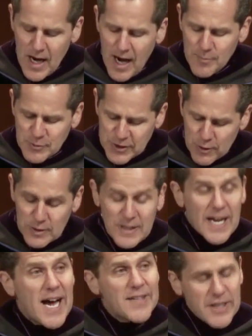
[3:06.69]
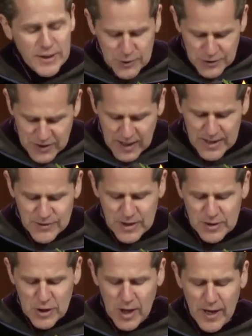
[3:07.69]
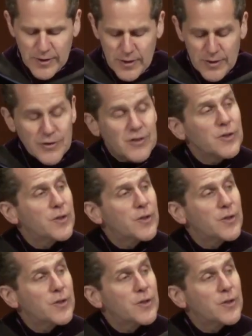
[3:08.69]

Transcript: I'm so glad that your sons and daughters,